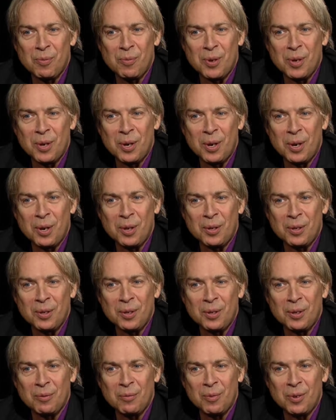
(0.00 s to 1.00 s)
behind
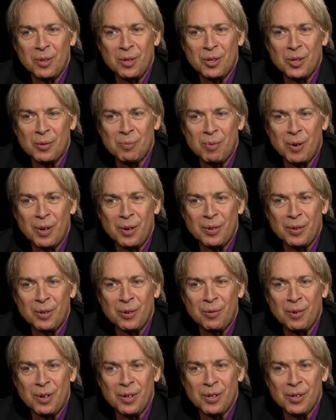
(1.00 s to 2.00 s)
uh, what inspired the
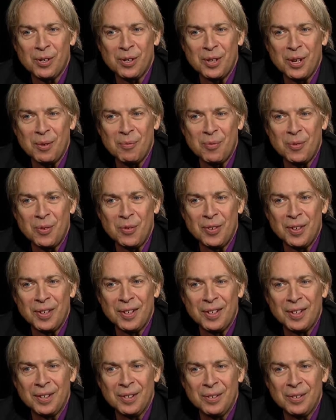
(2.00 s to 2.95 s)
creation of that movie? Can